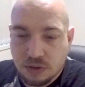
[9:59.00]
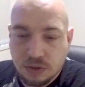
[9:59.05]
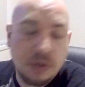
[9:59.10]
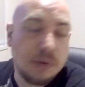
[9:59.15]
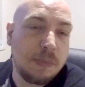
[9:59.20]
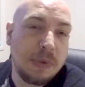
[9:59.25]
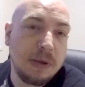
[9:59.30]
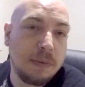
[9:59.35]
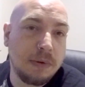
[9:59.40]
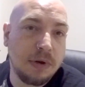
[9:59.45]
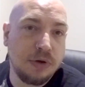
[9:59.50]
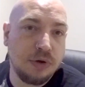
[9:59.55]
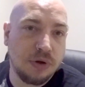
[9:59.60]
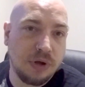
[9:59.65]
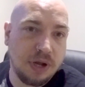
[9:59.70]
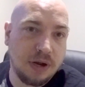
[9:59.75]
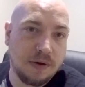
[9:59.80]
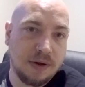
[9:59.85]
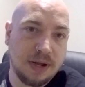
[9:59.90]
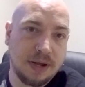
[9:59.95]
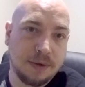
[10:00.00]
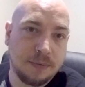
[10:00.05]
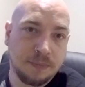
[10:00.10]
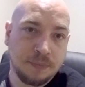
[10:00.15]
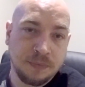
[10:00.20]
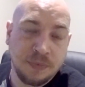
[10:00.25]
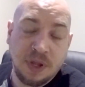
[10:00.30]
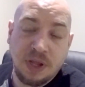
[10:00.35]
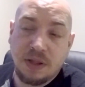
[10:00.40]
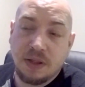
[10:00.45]
to people in your area.
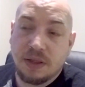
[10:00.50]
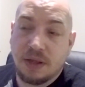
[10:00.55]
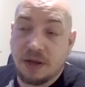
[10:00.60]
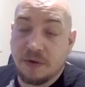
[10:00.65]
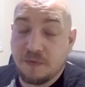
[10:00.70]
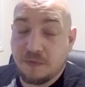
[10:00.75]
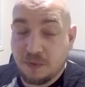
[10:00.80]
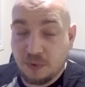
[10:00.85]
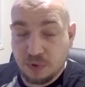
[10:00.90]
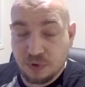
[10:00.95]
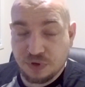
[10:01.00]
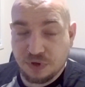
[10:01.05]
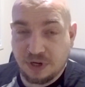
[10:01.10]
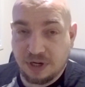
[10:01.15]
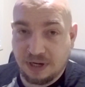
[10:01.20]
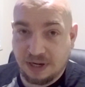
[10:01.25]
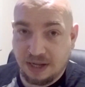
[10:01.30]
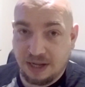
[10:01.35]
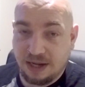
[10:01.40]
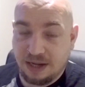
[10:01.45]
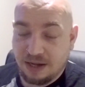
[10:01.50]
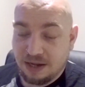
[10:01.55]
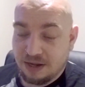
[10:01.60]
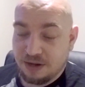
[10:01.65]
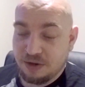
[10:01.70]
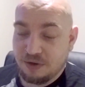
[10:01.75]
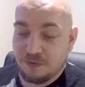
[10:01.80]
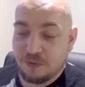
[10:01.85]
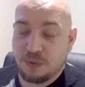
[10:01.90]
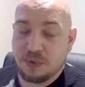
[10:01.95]
Unfortunately,
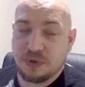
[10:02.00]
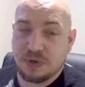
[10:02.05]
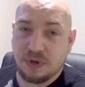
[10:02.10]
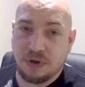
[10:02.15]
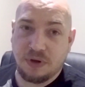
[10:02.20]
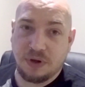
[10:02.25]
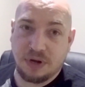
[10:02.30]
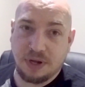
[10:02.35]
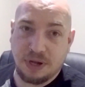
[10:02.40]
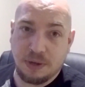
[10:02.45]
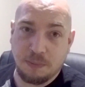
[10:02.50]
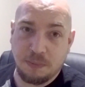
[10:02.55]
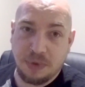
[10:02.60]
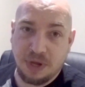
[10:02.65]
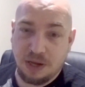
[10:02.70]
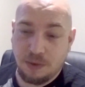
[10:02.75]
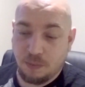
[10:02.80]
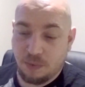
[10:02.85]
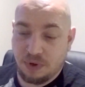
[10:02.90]
you've also got to compete